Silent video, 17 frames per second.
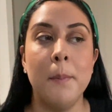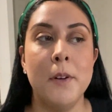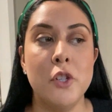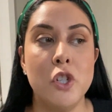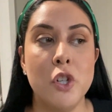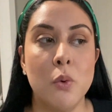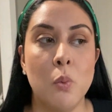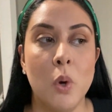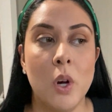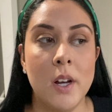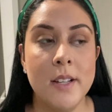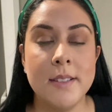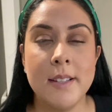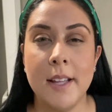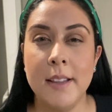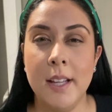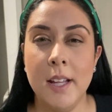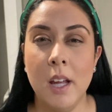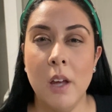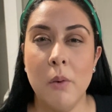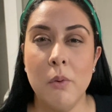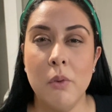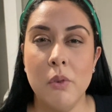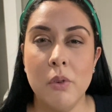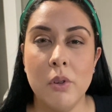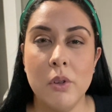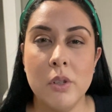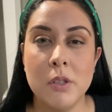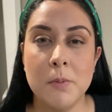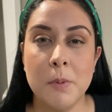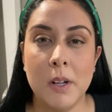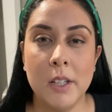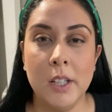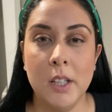much it was. I think it was
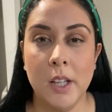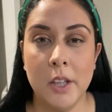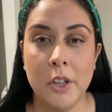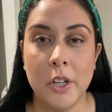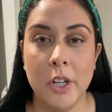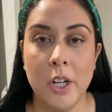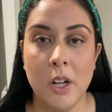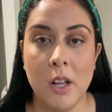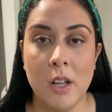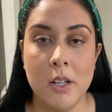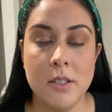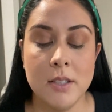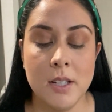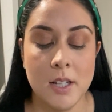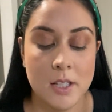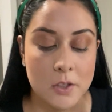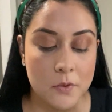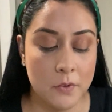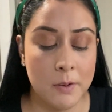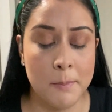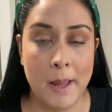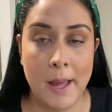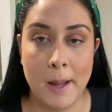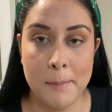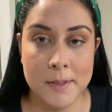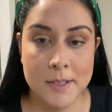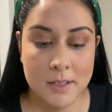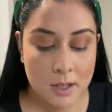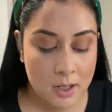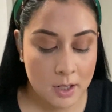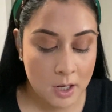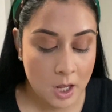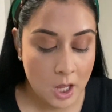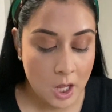probably like $30, and it's from Amazon.